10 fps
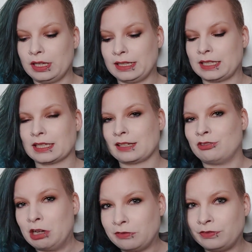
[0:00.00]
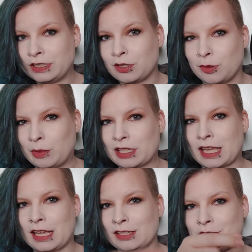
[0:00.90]
it doesn't really fit on my
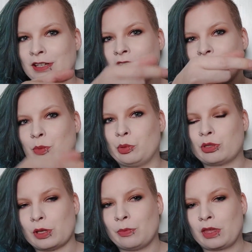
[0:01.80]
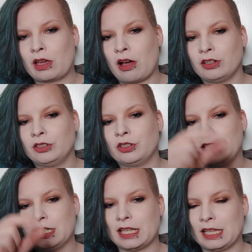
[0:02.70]
scale, so I need to put something under
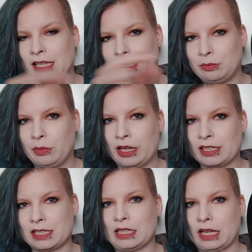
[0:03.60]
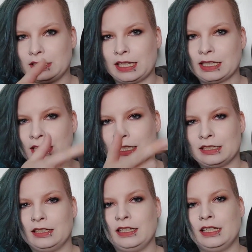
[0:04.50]
it and like minus that, and
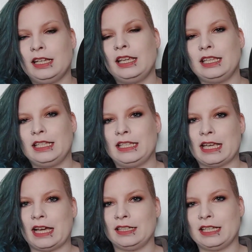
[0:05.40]
then yeah,